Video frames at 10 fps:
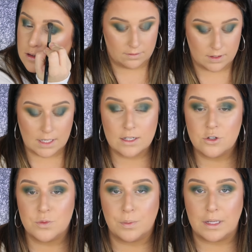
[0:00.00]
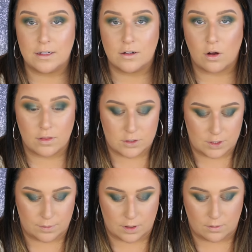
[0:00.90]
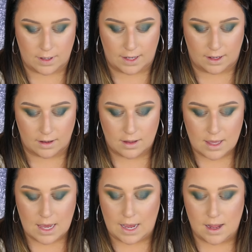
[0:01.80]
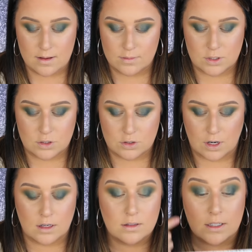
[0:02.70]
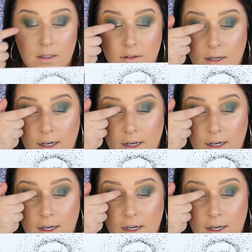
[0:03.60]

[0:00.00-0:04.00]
I feel like I just blended all the shimmer away. I am struggling, you